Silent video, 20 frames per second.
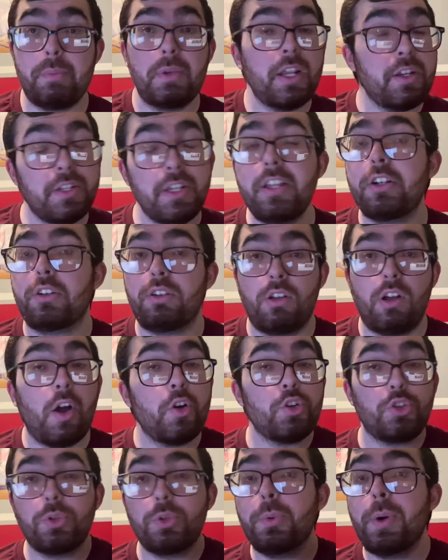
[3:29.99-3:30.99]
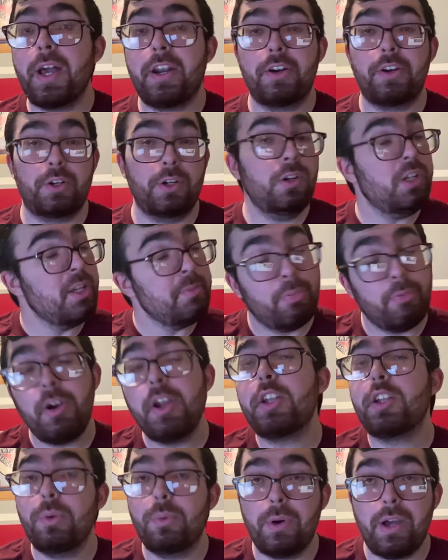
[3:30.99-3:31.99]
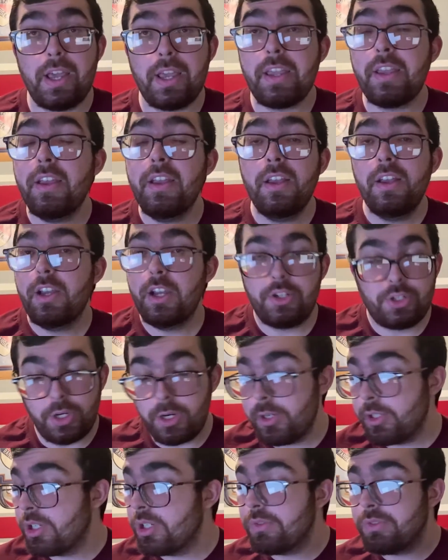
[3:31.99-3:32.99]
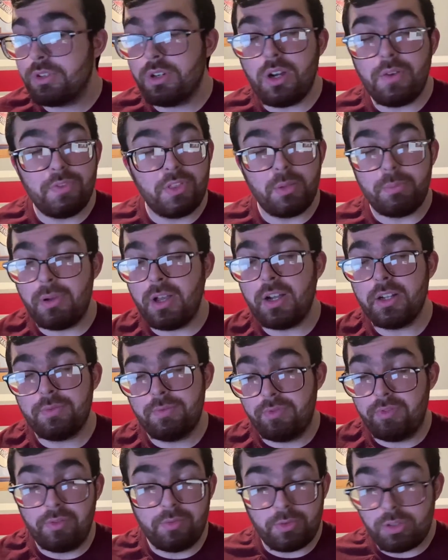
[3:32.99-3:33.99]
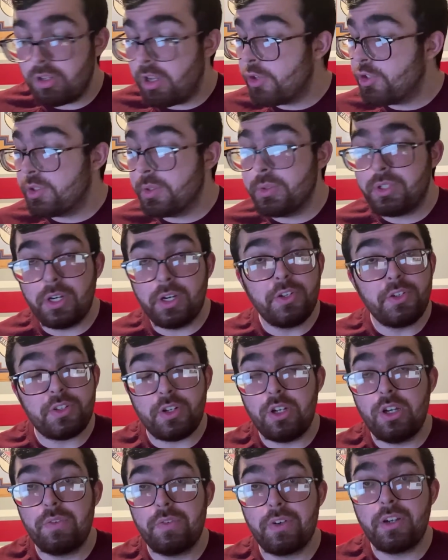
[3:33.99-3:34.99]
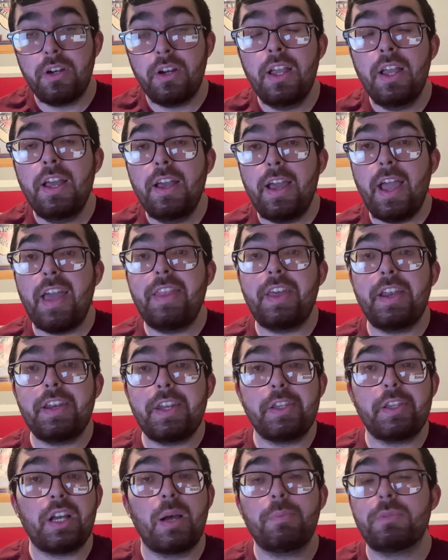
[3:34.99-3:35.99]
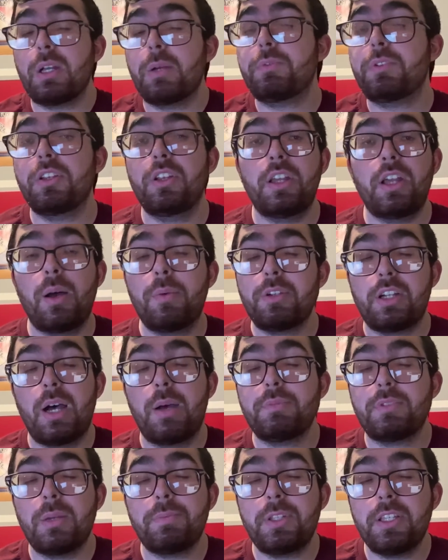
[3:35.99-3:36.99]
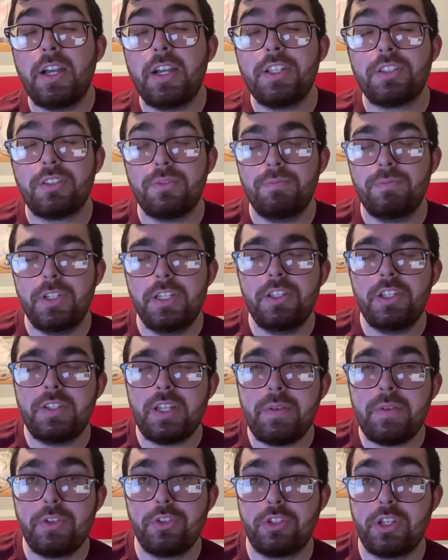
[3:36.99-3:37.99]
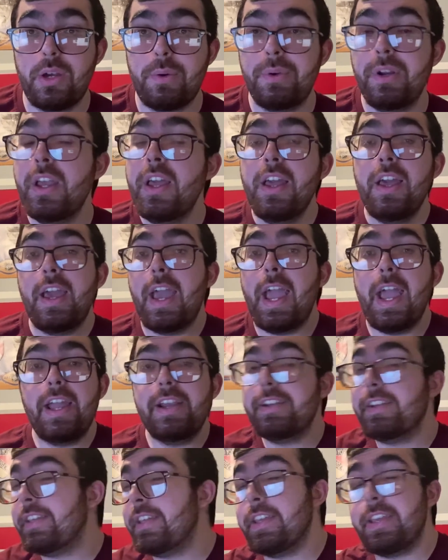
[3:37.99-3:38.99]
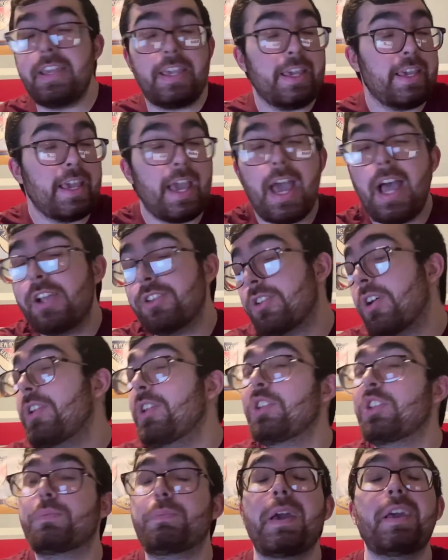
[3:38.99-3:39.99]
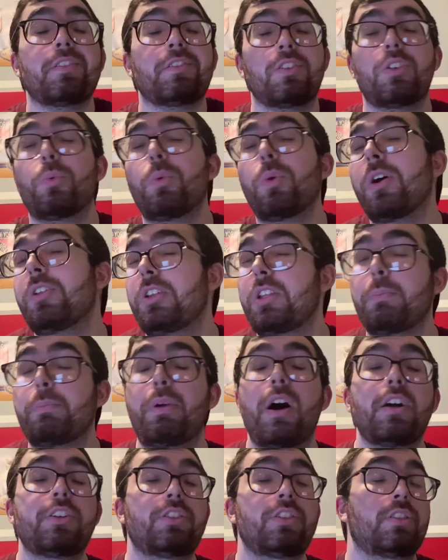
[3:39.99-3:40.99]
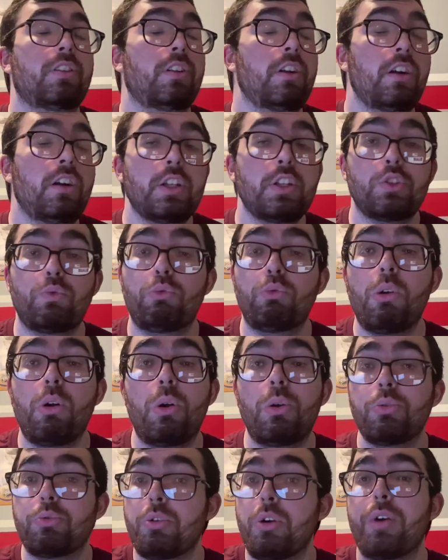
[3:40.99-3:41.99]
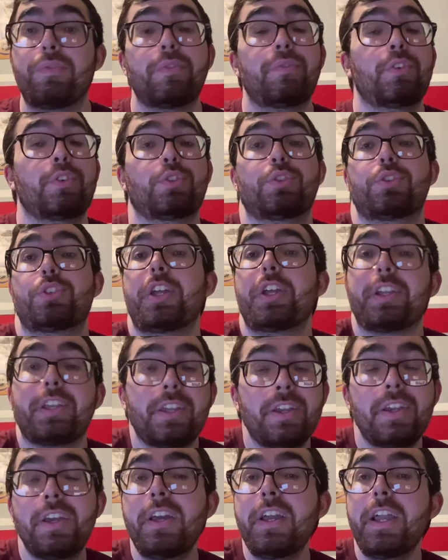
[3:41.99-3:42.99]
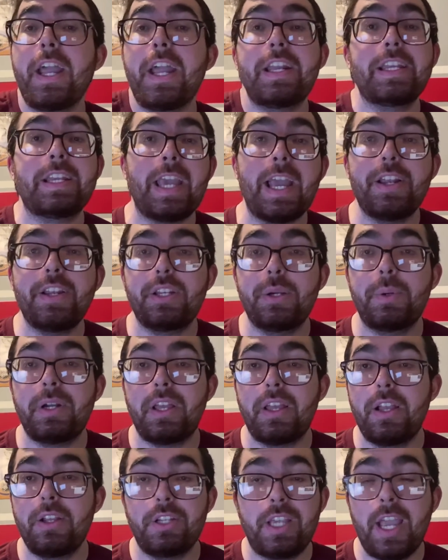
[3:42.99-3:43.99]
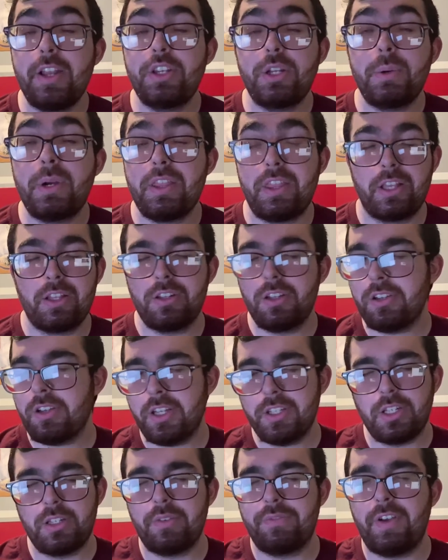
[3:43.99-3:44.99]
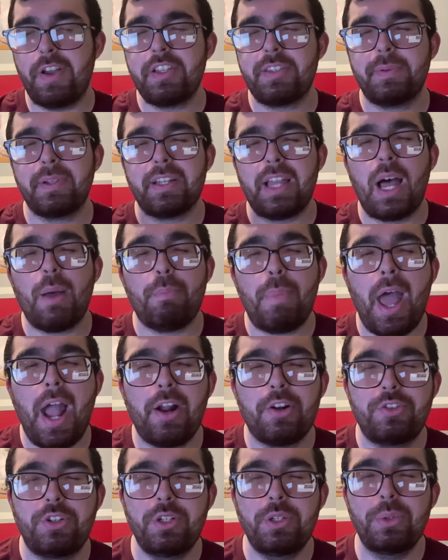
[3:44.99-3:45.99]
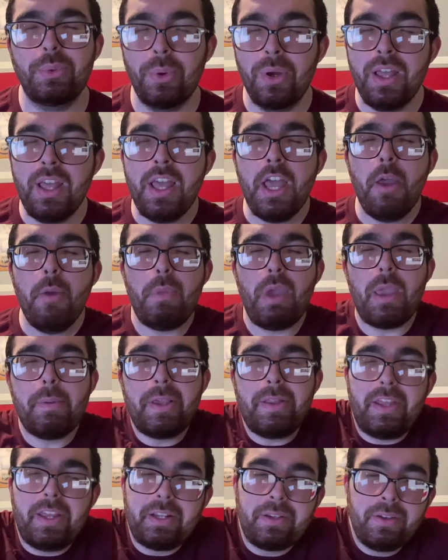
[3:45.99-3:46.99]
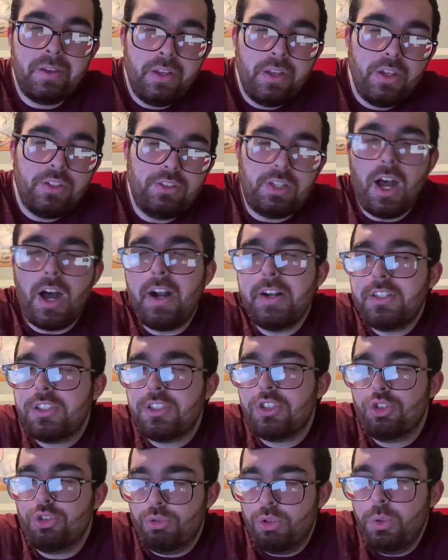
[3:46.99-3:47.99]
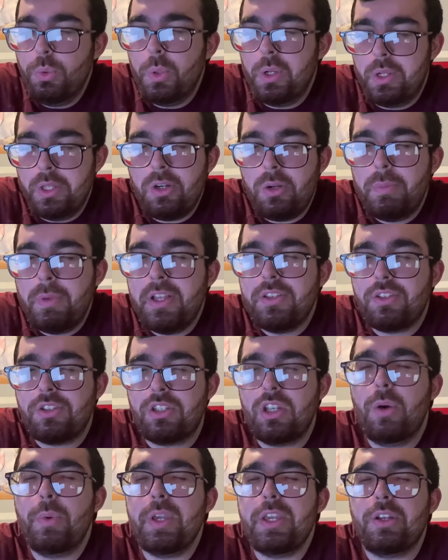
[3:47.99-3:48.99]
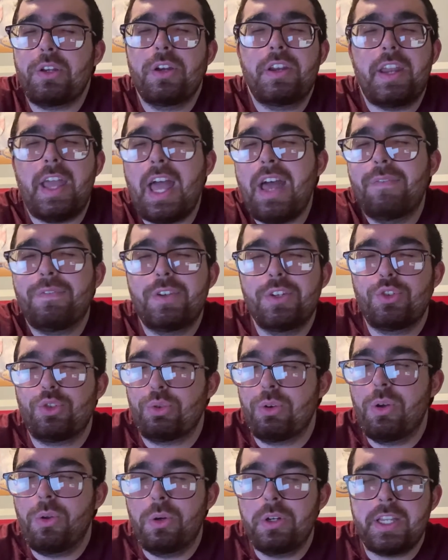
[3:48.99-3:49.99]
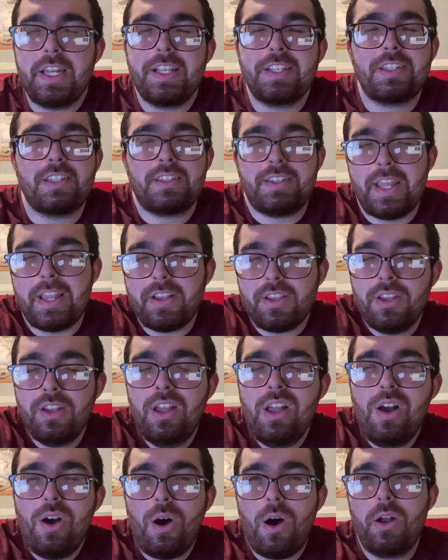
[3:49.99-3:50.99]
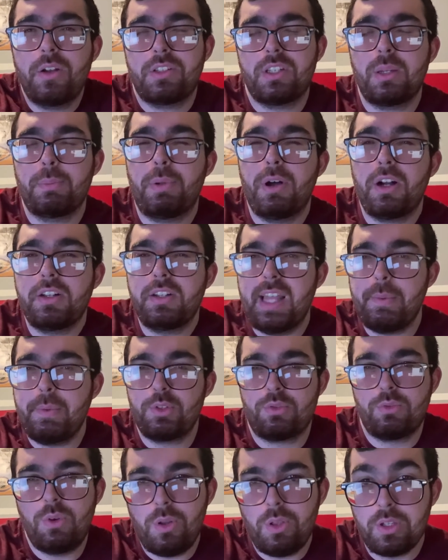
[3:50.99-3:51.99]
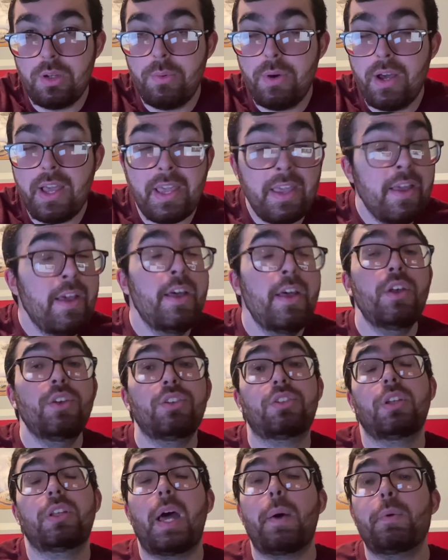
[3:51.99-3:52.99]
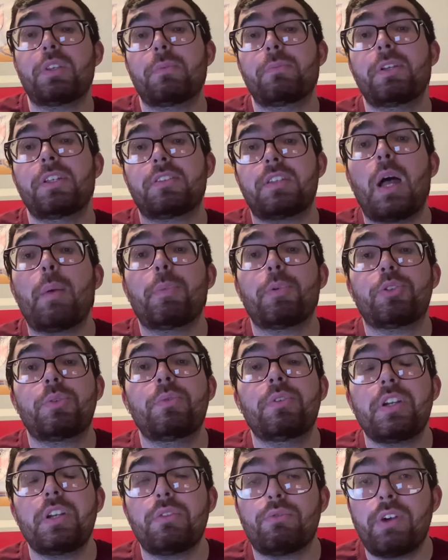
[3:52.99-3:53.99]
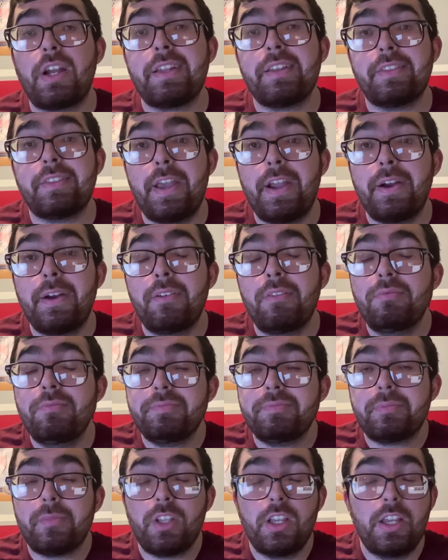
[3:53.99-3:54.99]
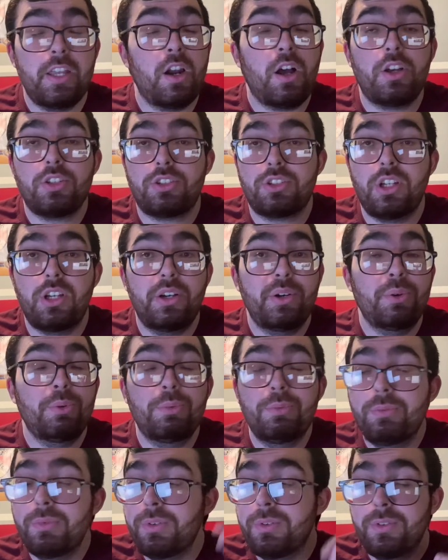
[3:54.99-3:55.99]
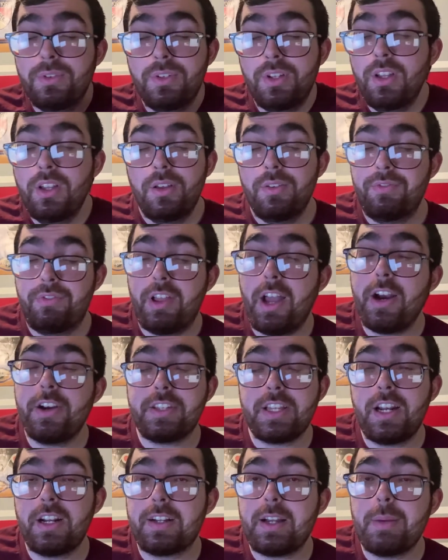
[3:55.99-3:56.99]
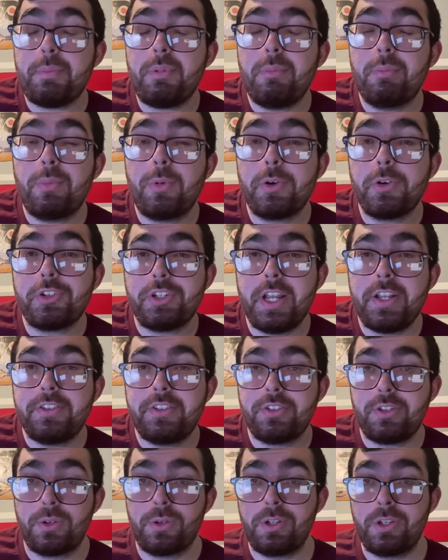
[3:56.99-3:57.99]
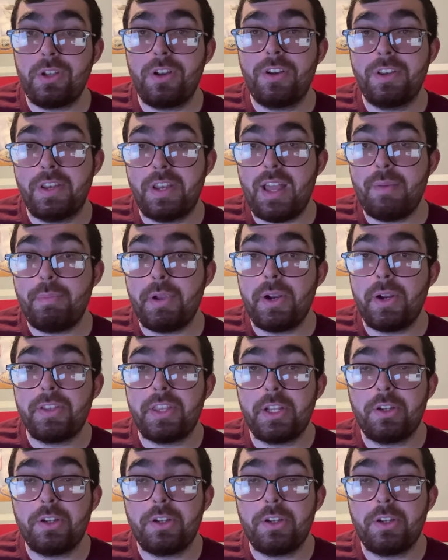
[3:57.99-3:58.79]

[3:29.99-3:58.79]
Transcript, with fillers: They did. Claude Giroux had an early breakaway, a turnover off the puck. Claude Giroux turns it over, and then he comes up to comes up the ice in the Devil's zone, and he he has all the space in the world, and the puck just literally rolls off of his stick, and he can't do any can't do anything. It looked like the defenseman got back to maybe like tug Giroux a little bit, so he couldn't have control or get his stick onto the puck that was rolling away. So that was a missed opportunity right there, and also Flyers had a couple more chances early on in that period.